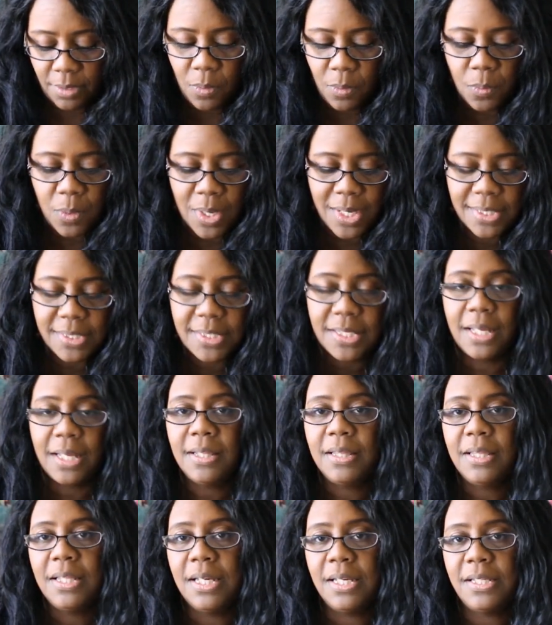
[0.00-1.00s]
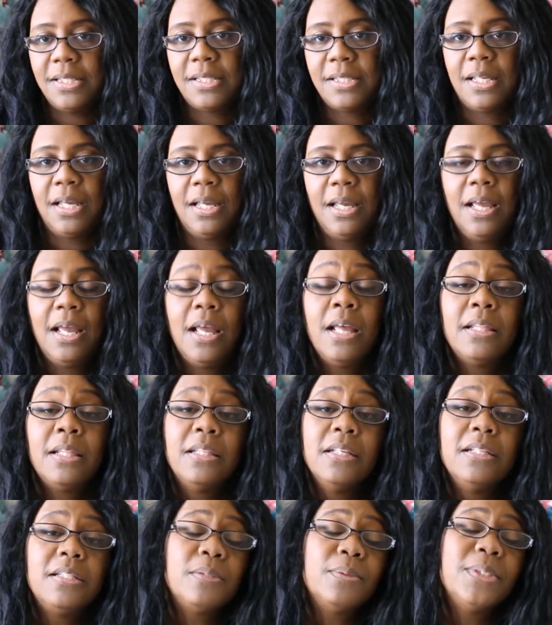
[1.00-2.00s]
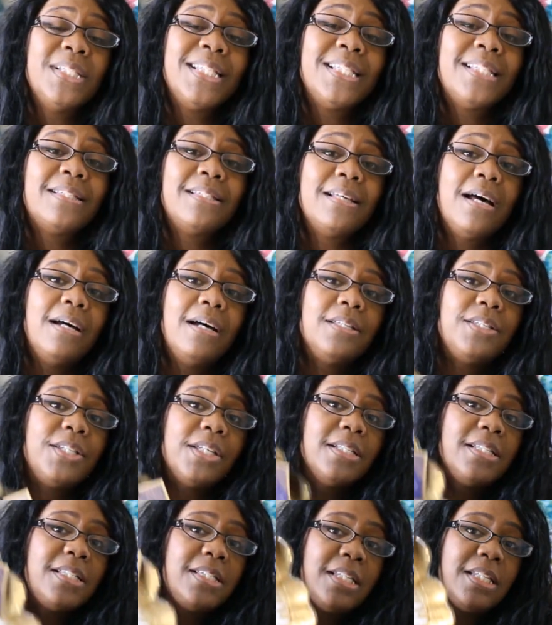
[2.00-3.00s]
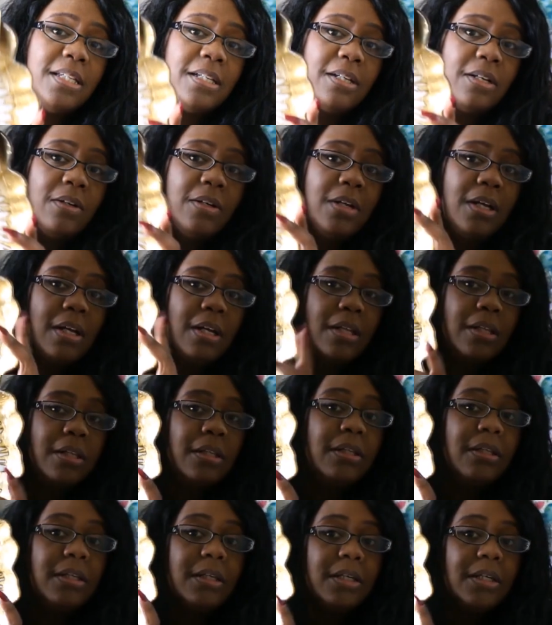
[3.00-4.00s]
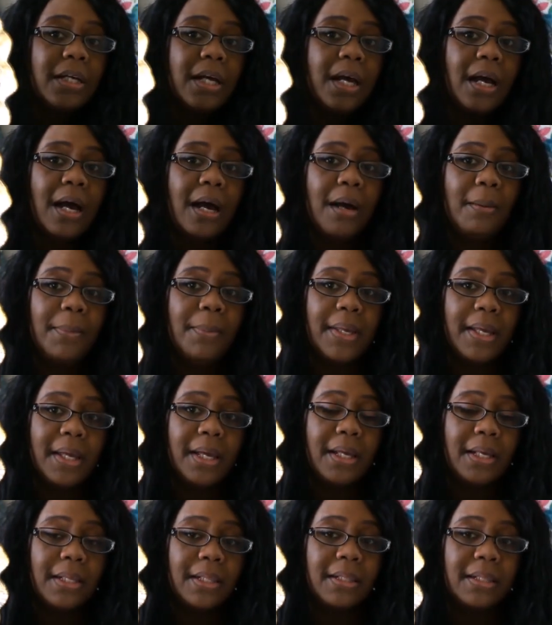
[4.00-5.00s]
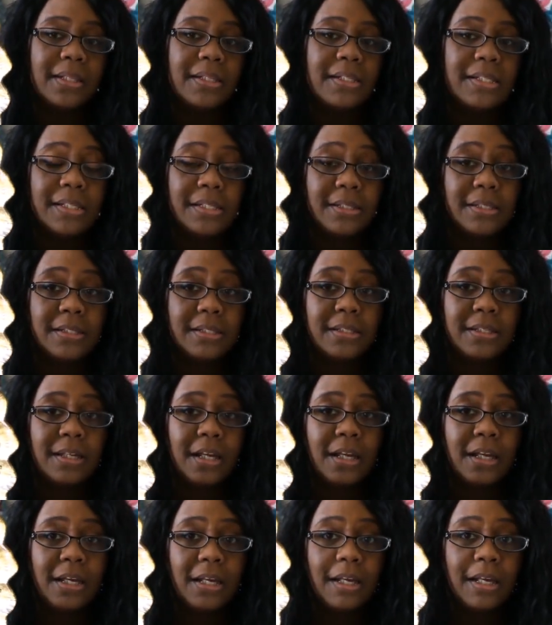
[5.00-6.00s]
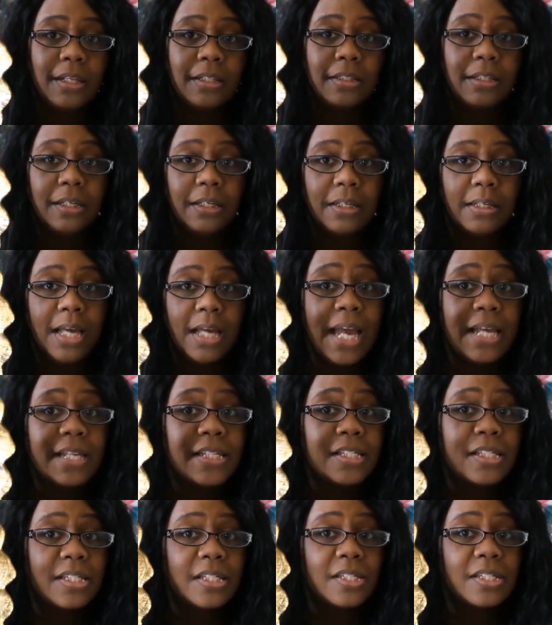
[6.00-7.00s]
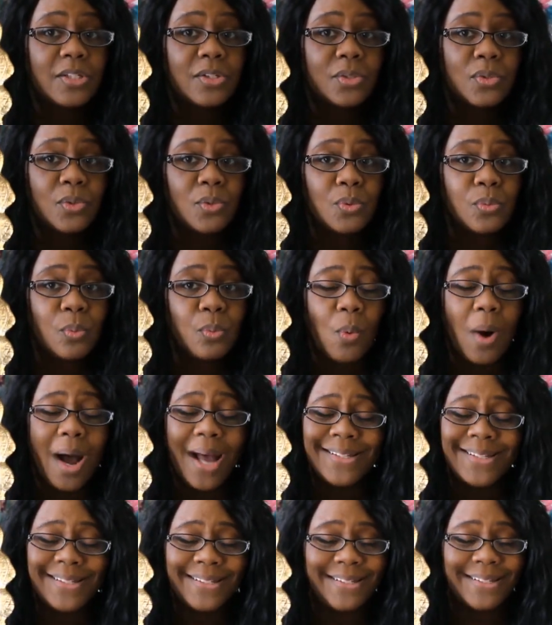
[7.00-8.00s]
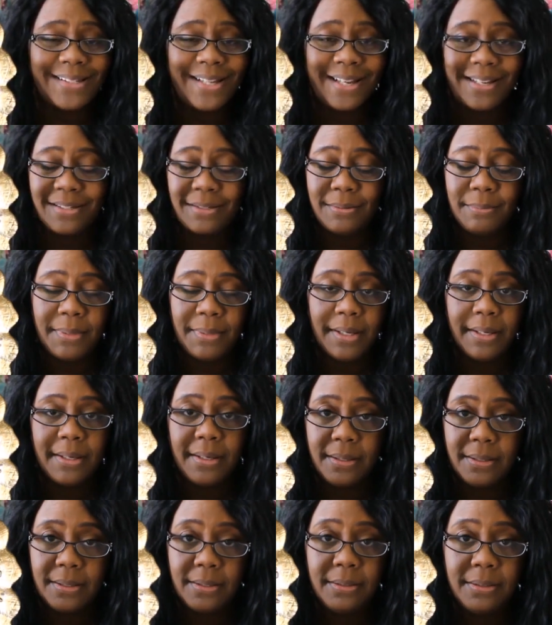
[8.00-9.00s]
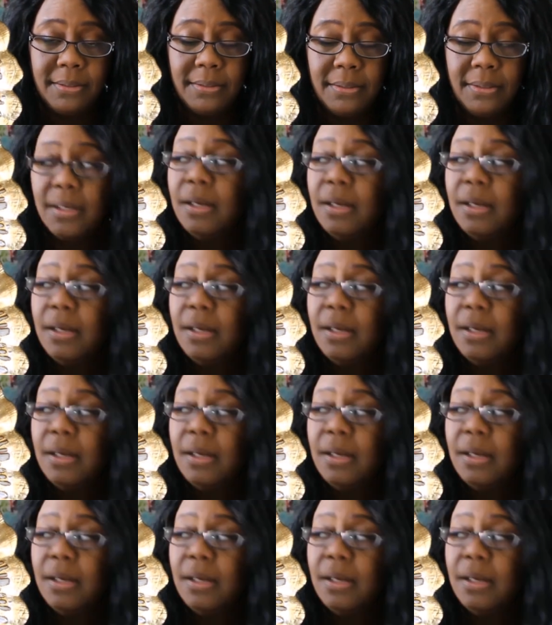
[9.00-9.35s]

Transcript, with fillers: was this. This was such a steal. Look how big this is. Look, it's twice the size of my head.